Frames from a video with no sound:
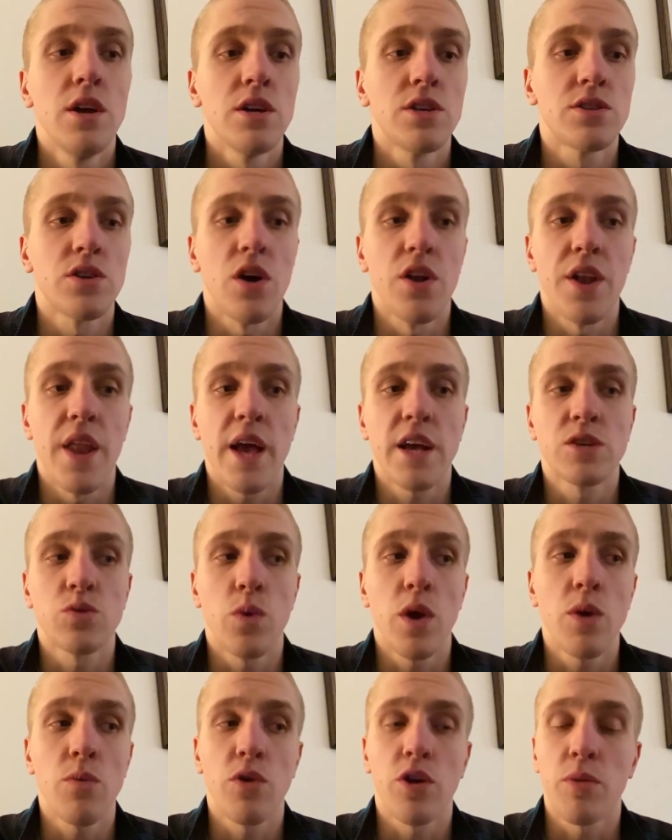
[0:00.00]
Starting next
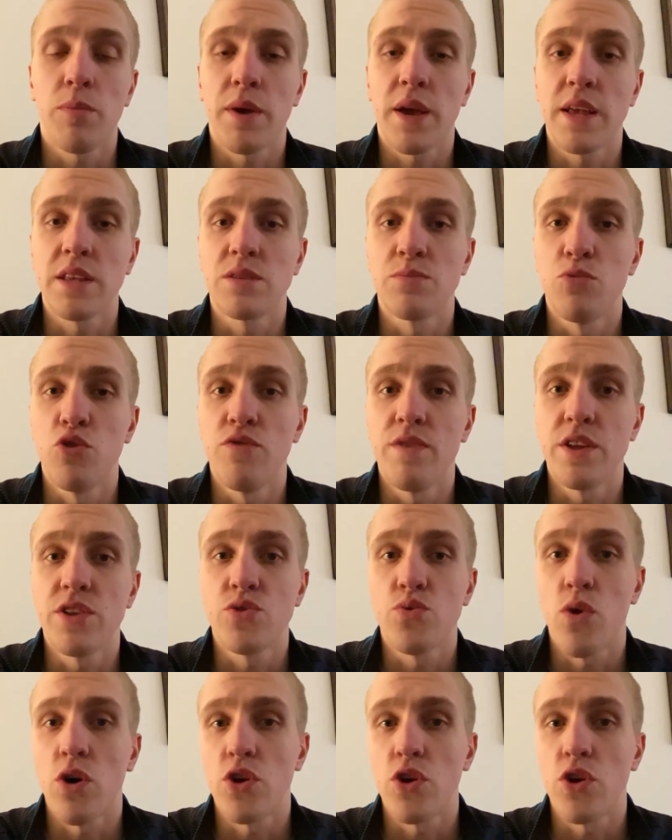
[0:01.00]
week, we're going to begin to move into our